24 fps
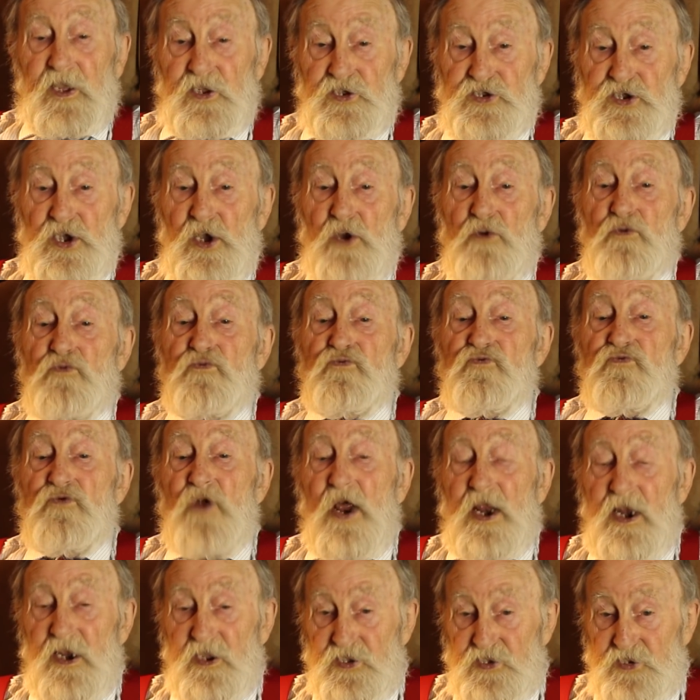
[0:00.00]
is
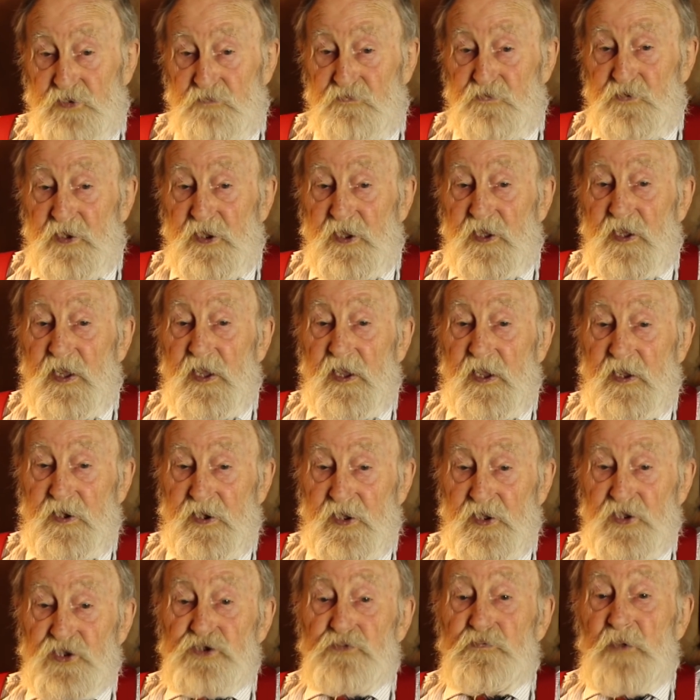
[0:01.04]
relatively
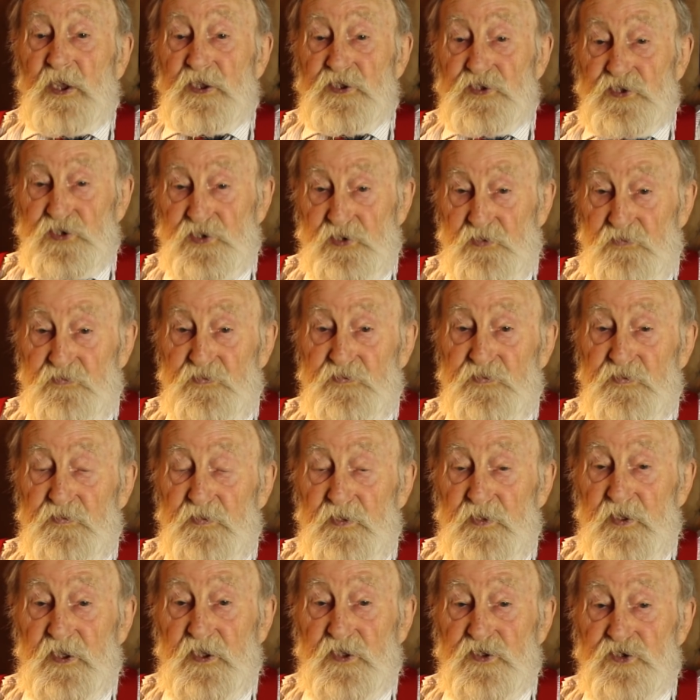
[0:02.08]
inexpensive
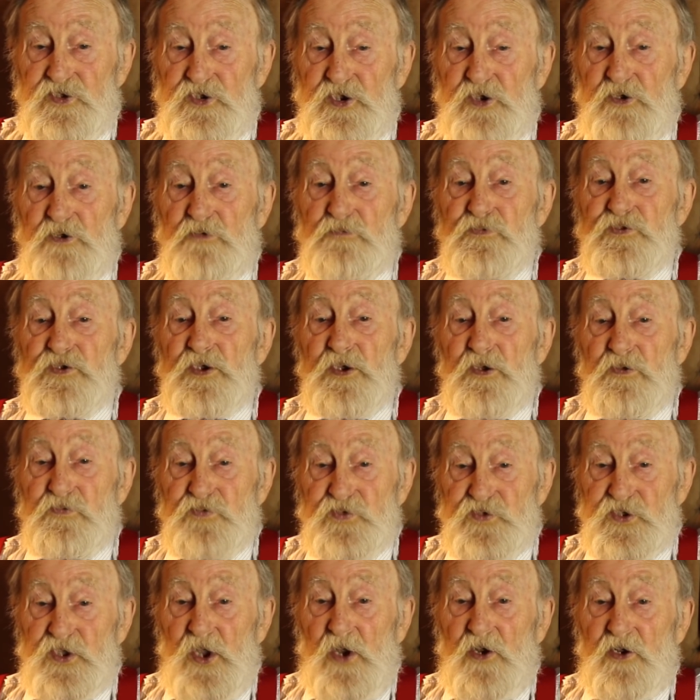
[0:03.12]
in terms of
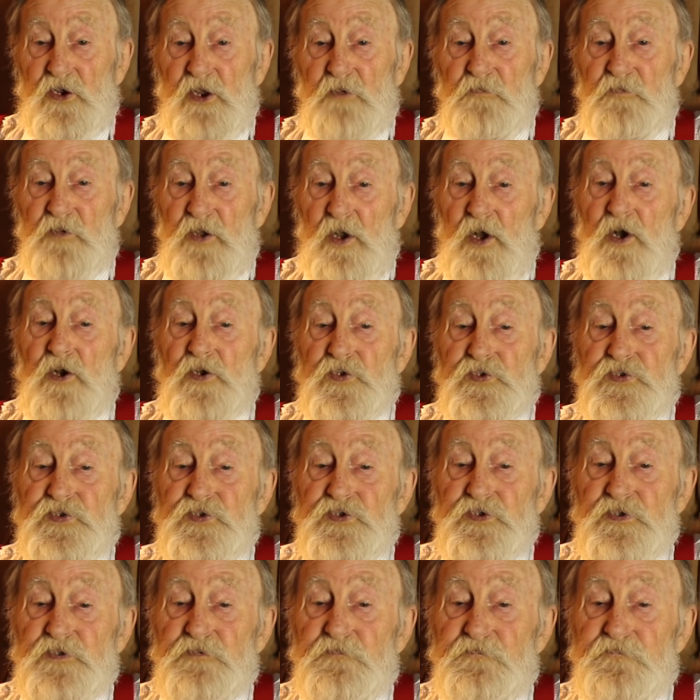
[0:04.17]
startup
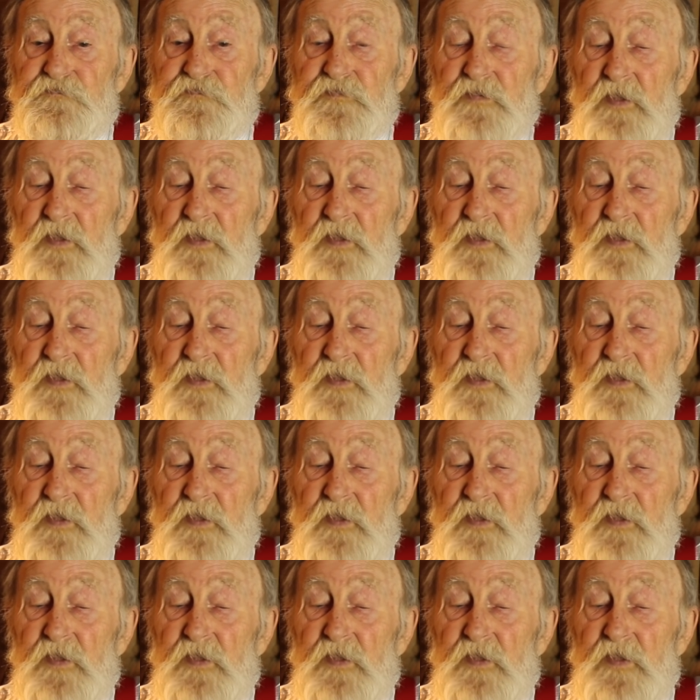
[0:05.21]
costs.